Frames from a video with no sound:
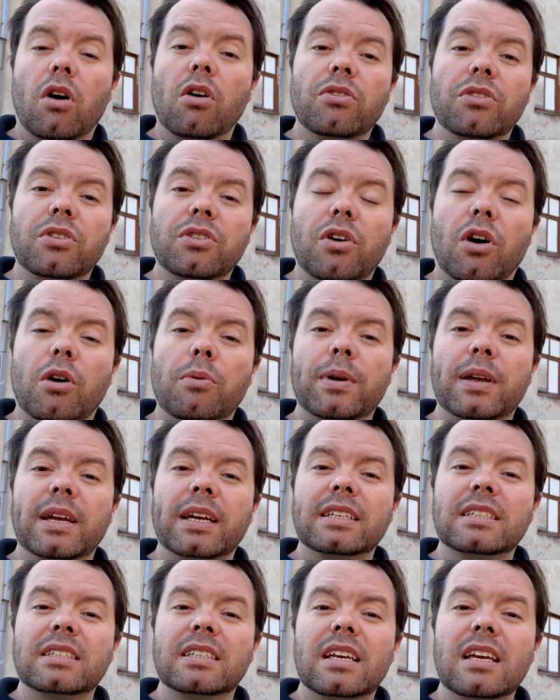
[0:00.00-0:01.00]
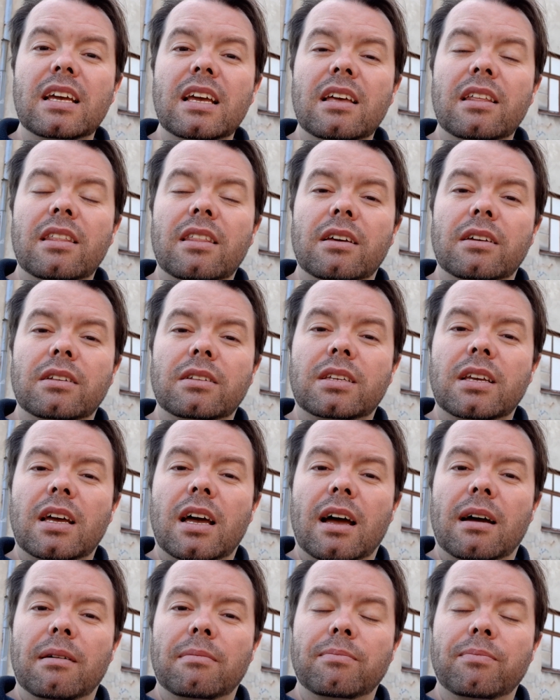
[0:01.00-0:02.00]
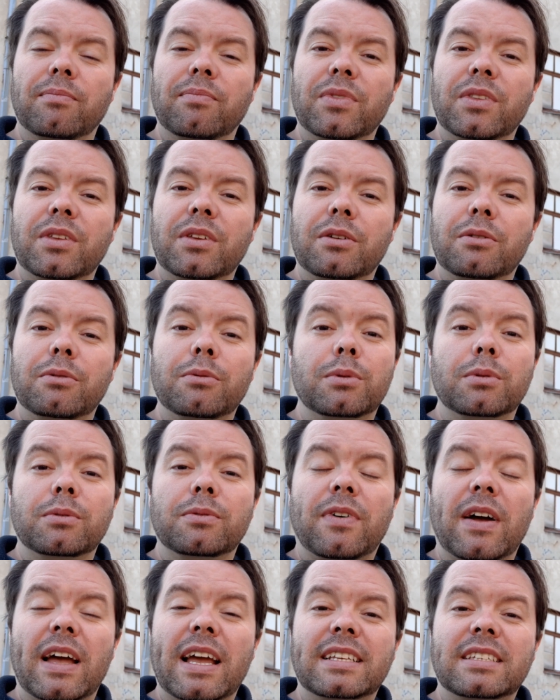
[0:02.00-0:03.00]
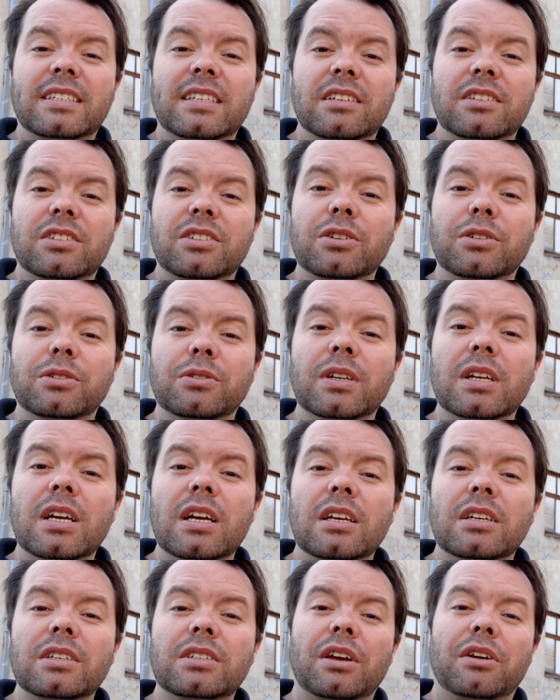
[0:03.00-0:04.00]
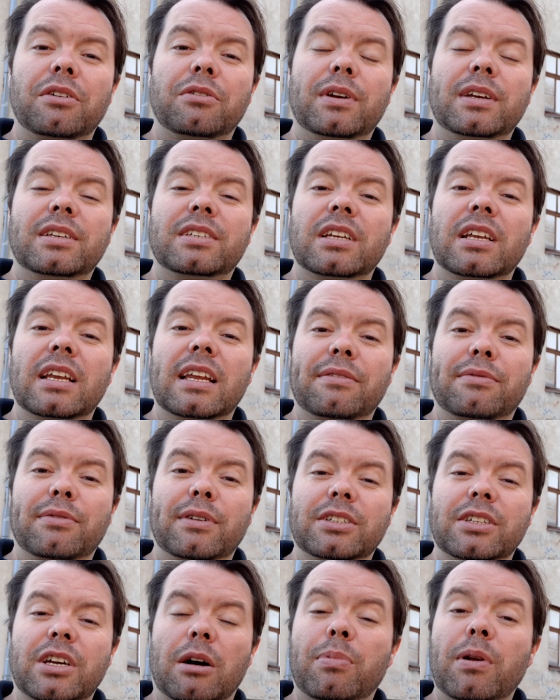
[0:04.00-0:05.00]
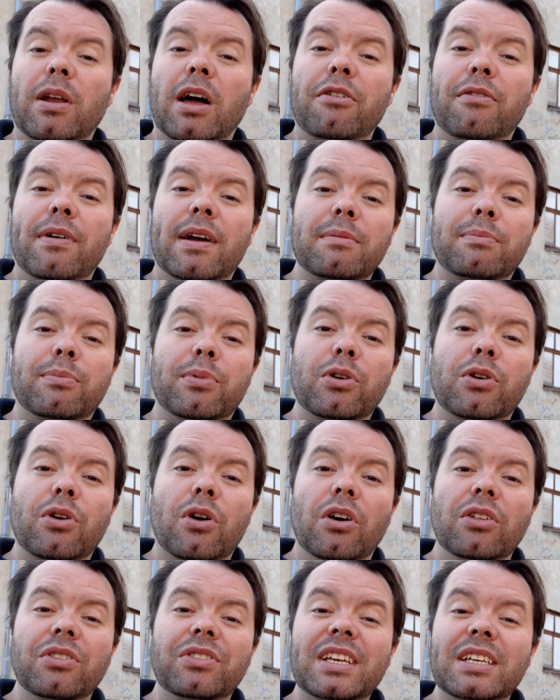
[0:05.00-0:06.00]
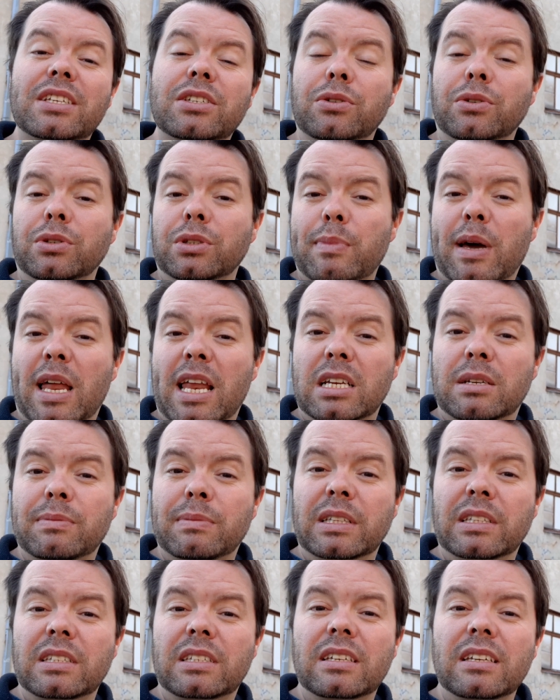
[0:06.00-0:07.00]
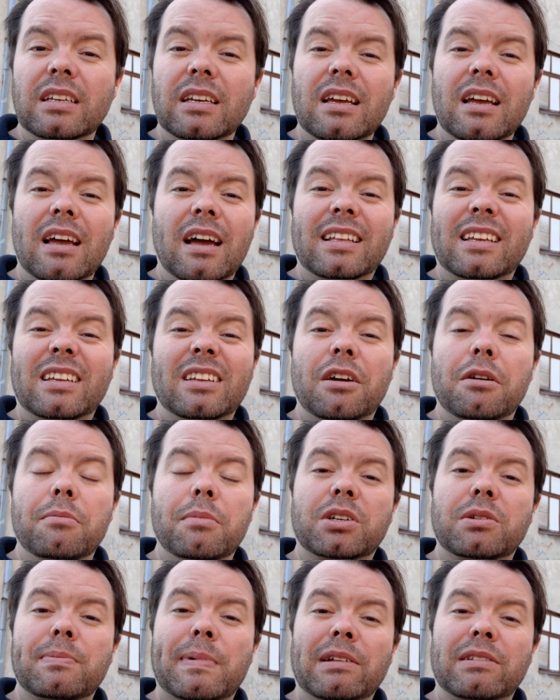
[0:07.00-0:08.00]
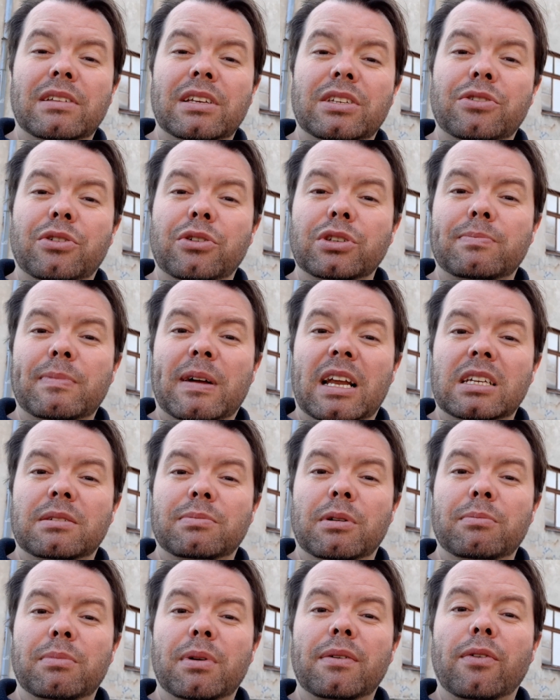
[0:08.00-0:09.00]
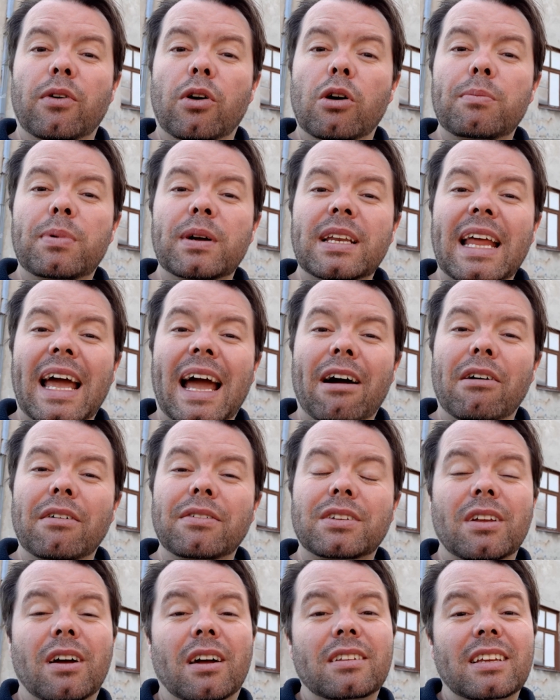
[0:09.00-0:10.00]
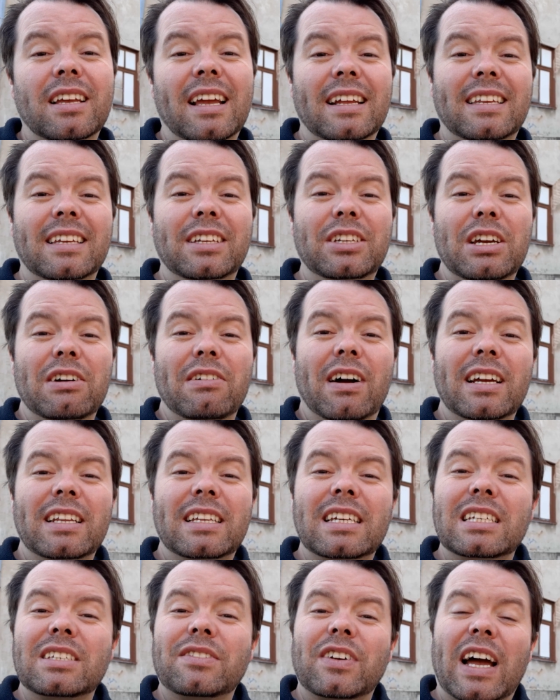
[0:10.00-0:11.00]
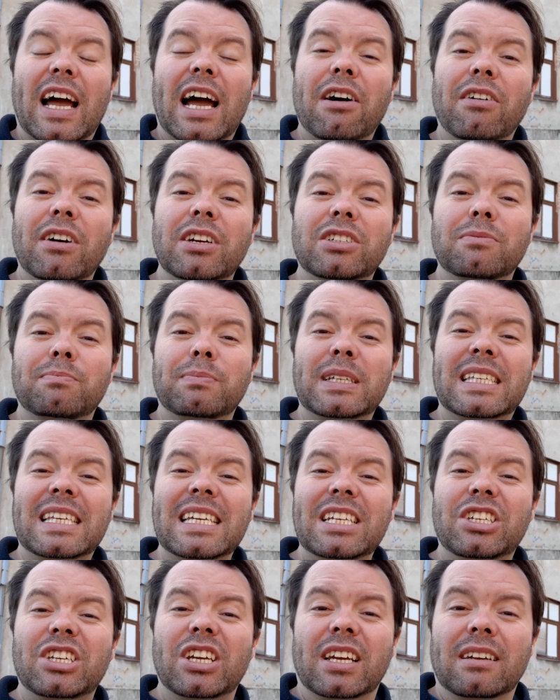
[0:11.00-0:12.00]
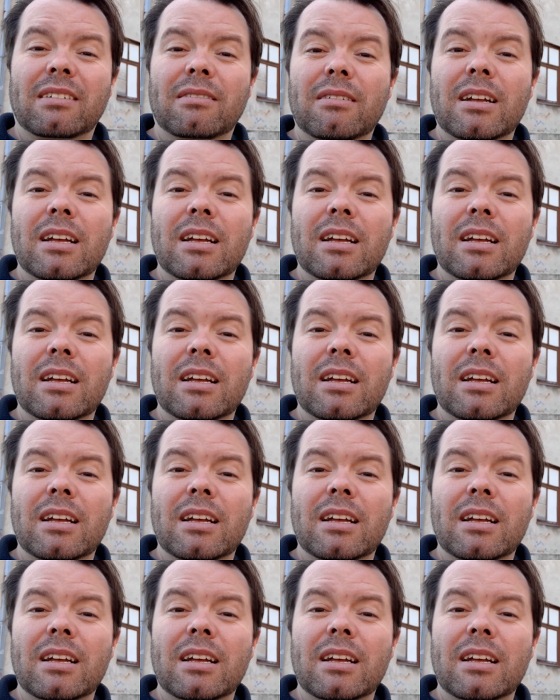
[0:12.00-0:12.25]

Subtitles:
on the topics that you will face at school. So recently, for example, I read a book on discourse management. I didn't know much about discourse management before, but now I've started getting new ideas for how I should be teaching.